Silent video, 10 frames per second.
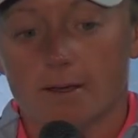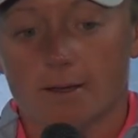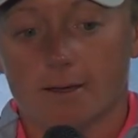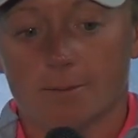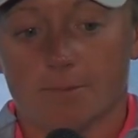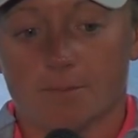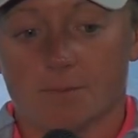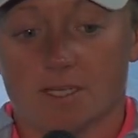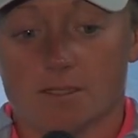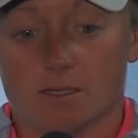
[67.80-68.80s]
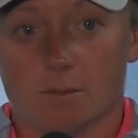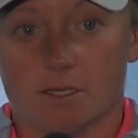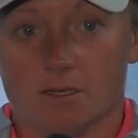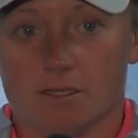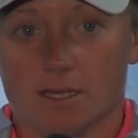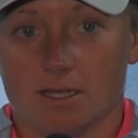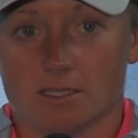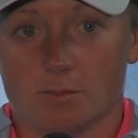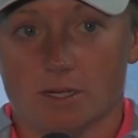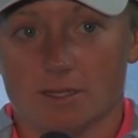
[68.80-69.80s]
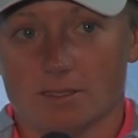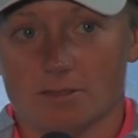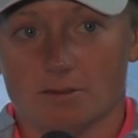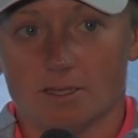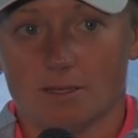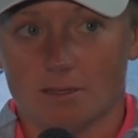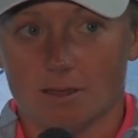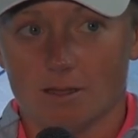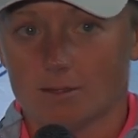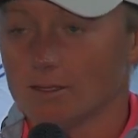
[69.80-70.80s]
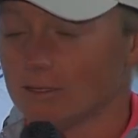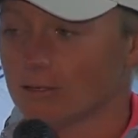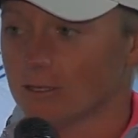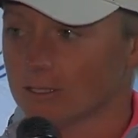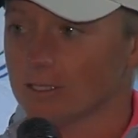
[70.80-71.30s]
It's going to be a good test, but I think you're going to